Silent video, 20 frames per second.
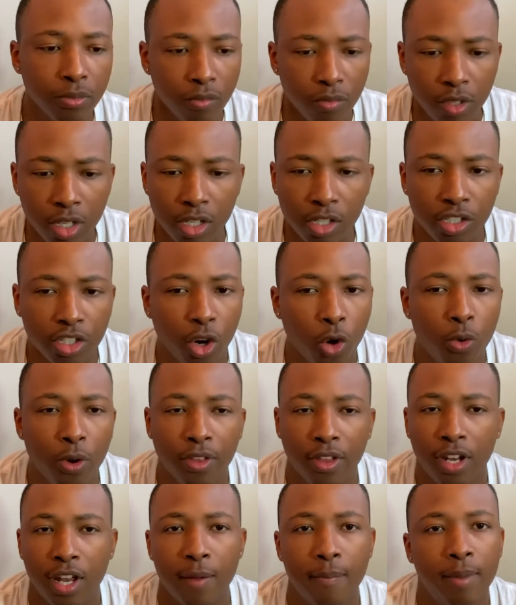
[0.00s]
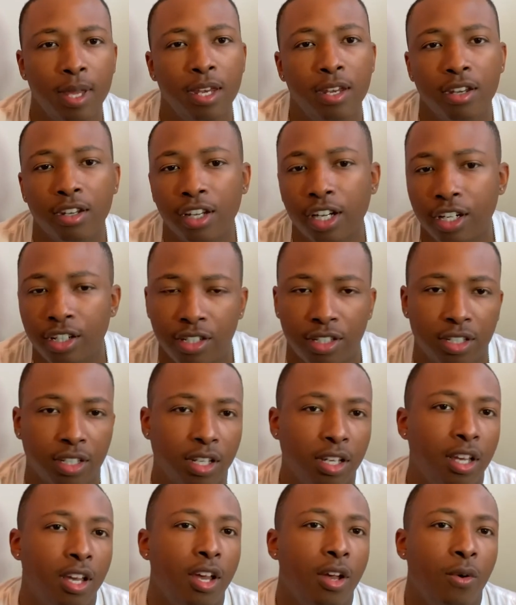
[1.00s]
So whether that be
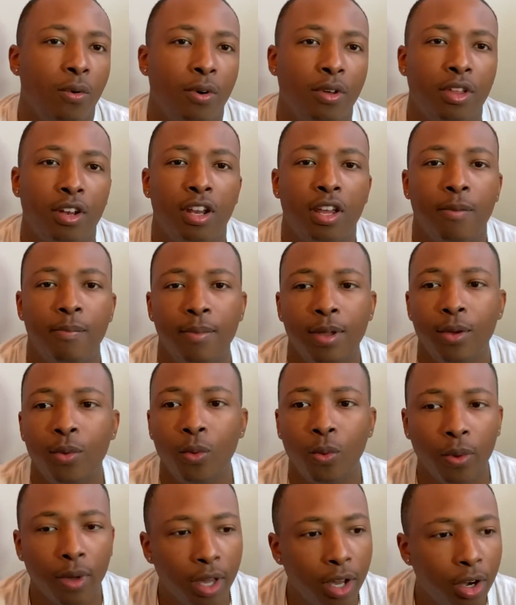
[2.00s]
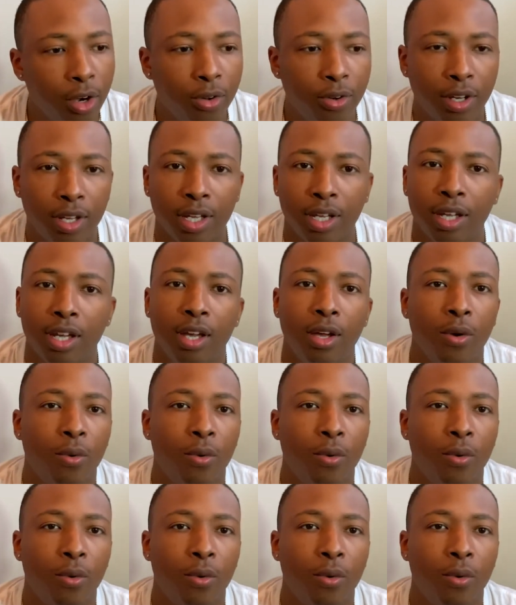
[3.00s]
nursing, whether that be welding,